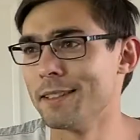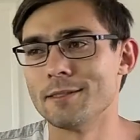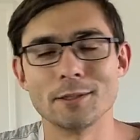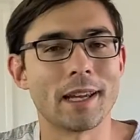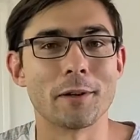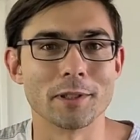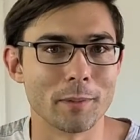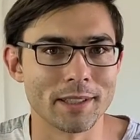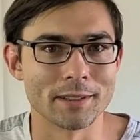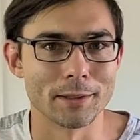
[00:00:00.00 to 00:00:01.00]
You can't really
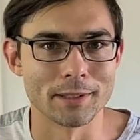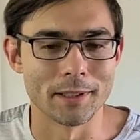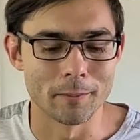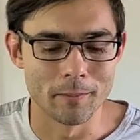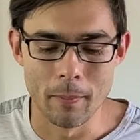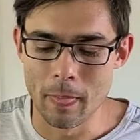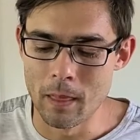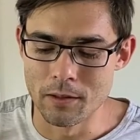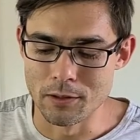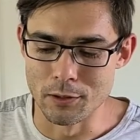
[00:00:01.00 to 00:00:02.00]
mess those up
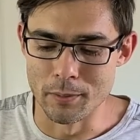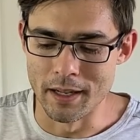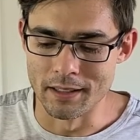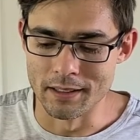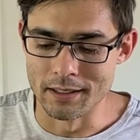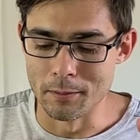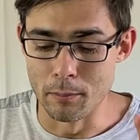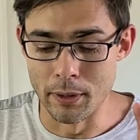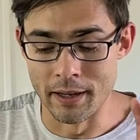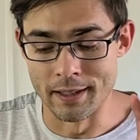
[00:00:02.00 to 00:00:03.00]
too badly.
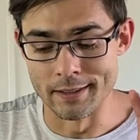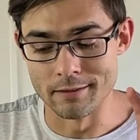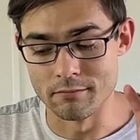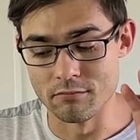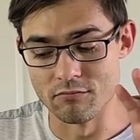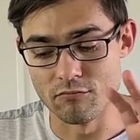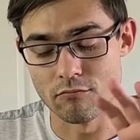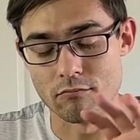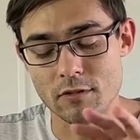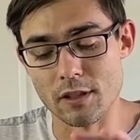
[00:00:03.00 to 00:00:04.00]
But
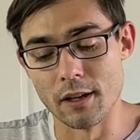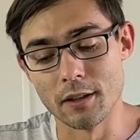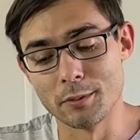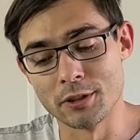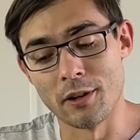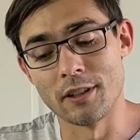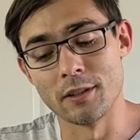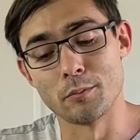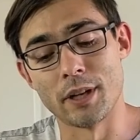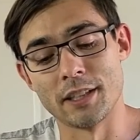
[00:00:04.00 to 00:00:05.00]
Nugg Club has started to
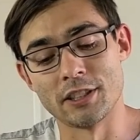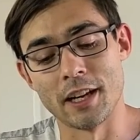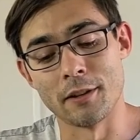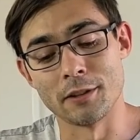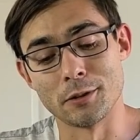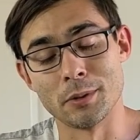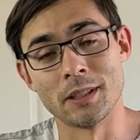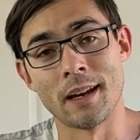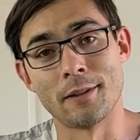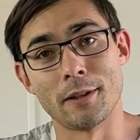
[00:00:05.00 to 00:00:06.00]
branch out a little bit.
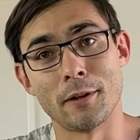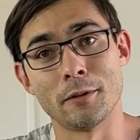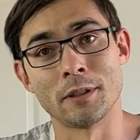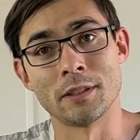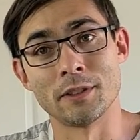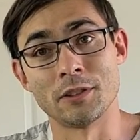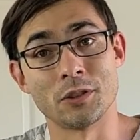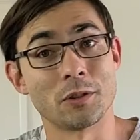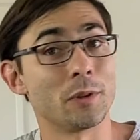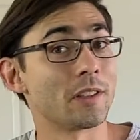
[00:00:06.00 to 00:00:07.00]
I don't know if it's
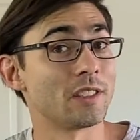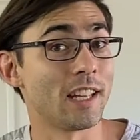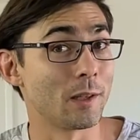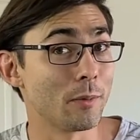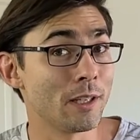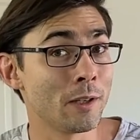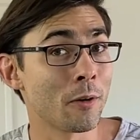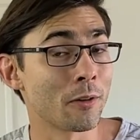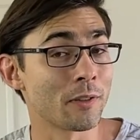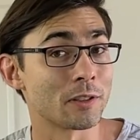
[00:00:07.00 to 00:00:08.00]
just what they're sending me
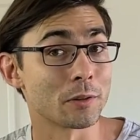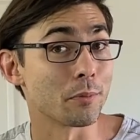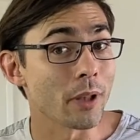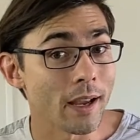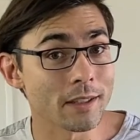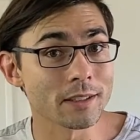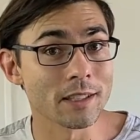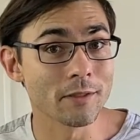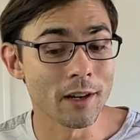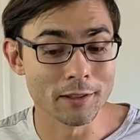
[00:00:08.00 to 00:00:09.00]
or if their suppliers
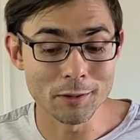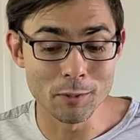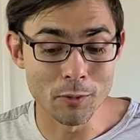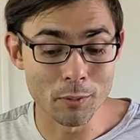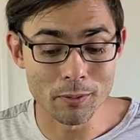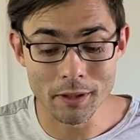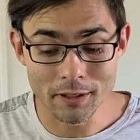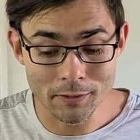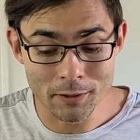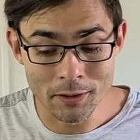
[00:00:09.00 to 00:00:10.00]
have gotten a little bit more
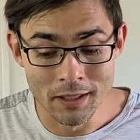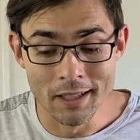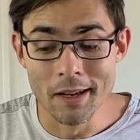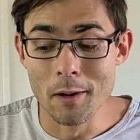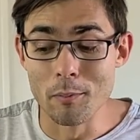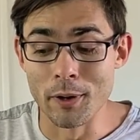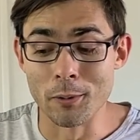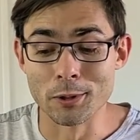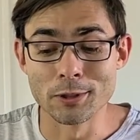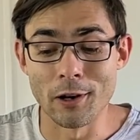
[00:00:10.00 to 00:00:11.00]
plentiful, but
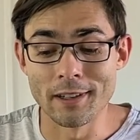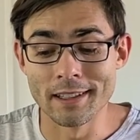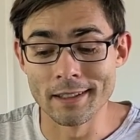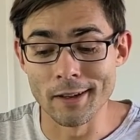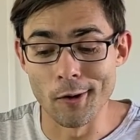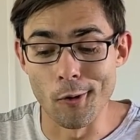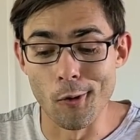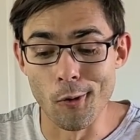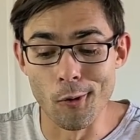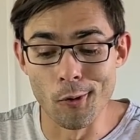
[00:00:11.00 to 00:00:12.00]
we're starting to get a
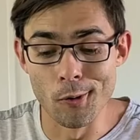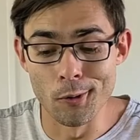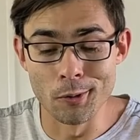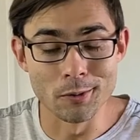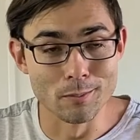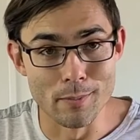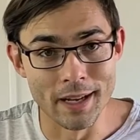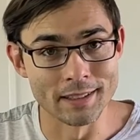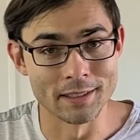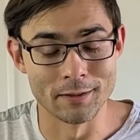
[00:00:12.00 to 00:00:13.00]
whole
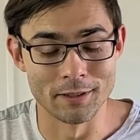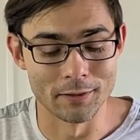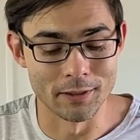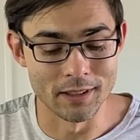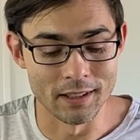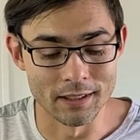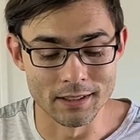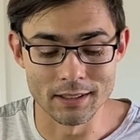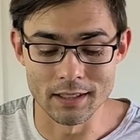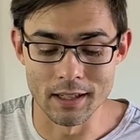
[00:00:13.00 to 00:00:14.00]
mess of different
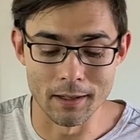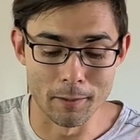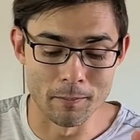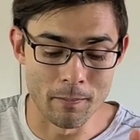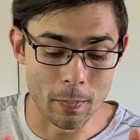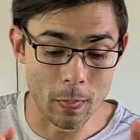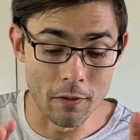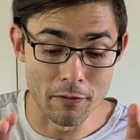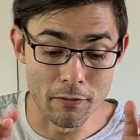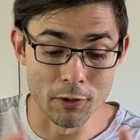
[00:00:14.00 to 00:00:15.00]
things. The
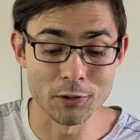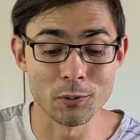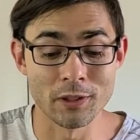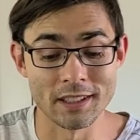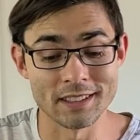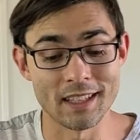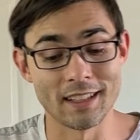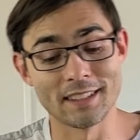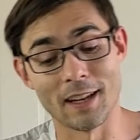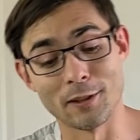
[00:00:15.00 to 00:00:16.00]
first one that
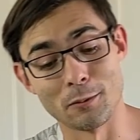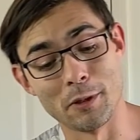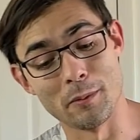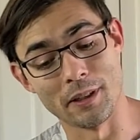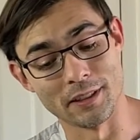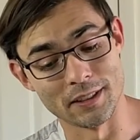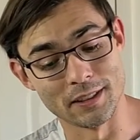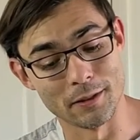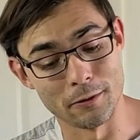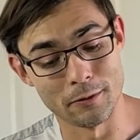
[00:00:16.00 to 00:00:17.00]
stands out to me because it is
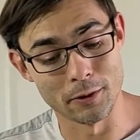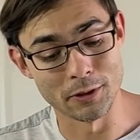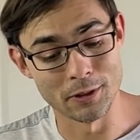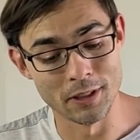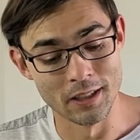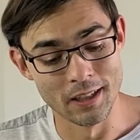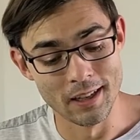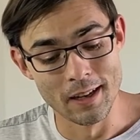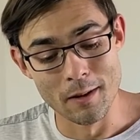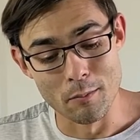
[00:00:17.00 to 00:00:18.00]
the first
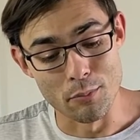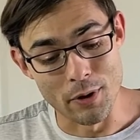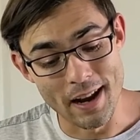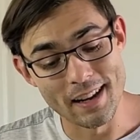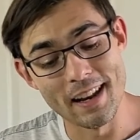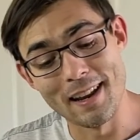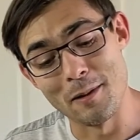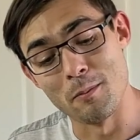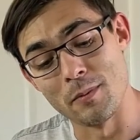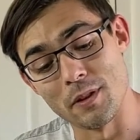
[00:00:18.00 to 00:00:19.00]
brand
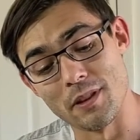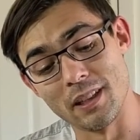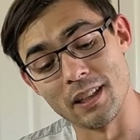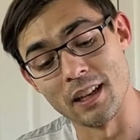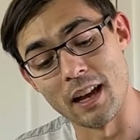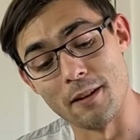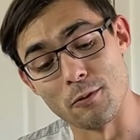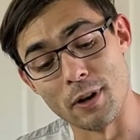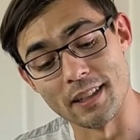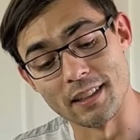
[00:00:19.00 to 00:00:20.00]
name thing I've
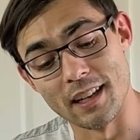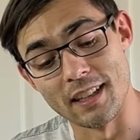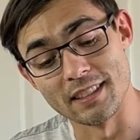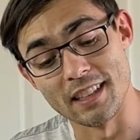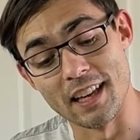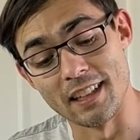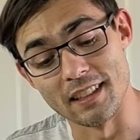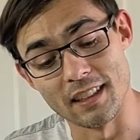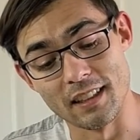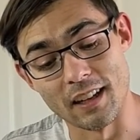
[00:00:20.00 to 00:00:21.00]
recognized that
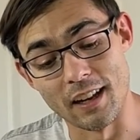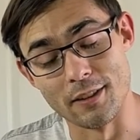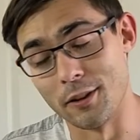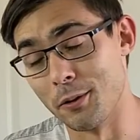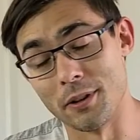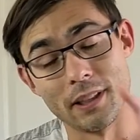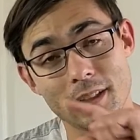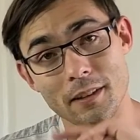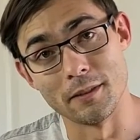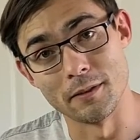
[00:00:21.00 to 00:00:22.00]
I don't think
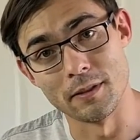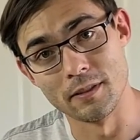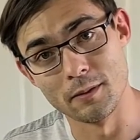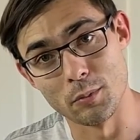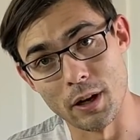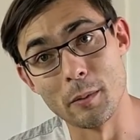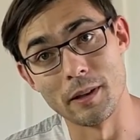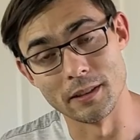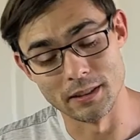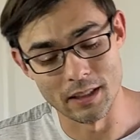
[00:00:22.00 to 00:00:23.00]
of
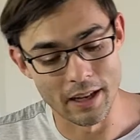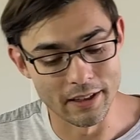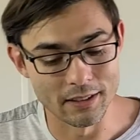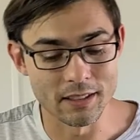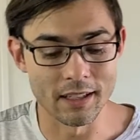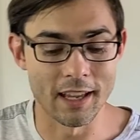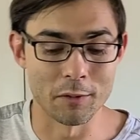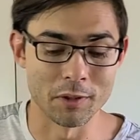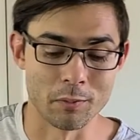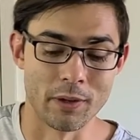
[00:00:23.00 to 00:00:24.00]
primarily as a
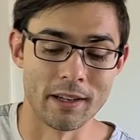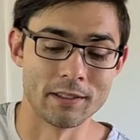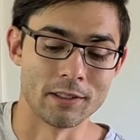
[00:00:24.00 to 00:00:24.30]
cannabis brand.